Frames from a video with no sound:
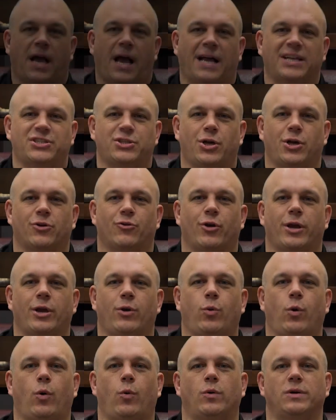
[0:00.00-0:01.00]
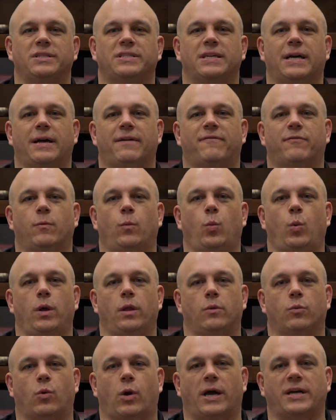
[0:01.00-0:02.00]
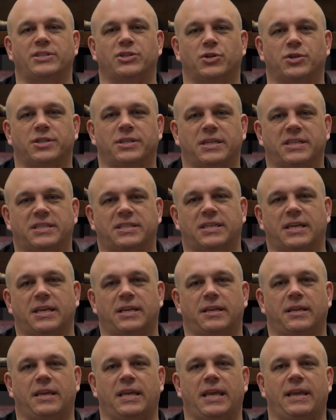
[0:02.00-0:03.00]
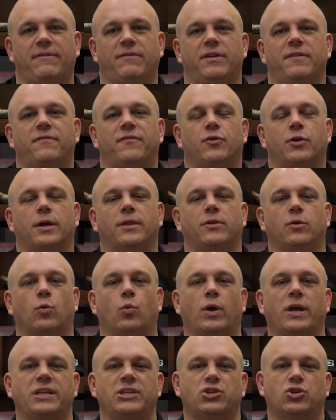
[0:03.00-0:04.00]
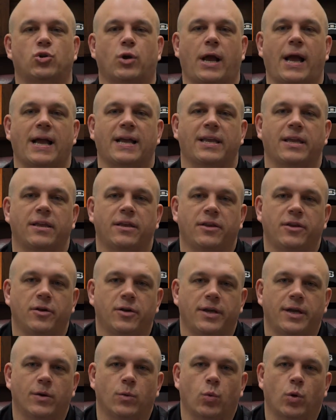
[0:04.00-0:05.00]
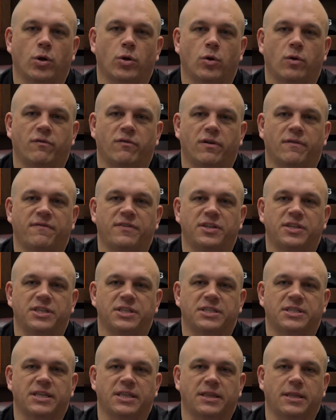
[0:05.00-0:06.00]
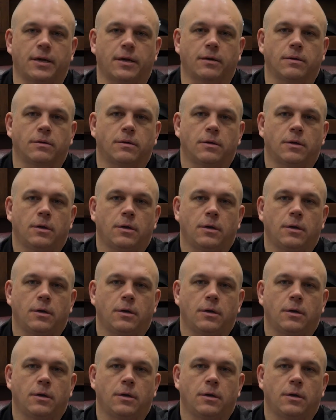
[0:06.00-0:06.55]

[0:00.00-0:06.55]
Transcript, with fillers: I saw a great quote one time from Will Rogers that said, Even if you're on the right track, you'll get run over if you just sit there.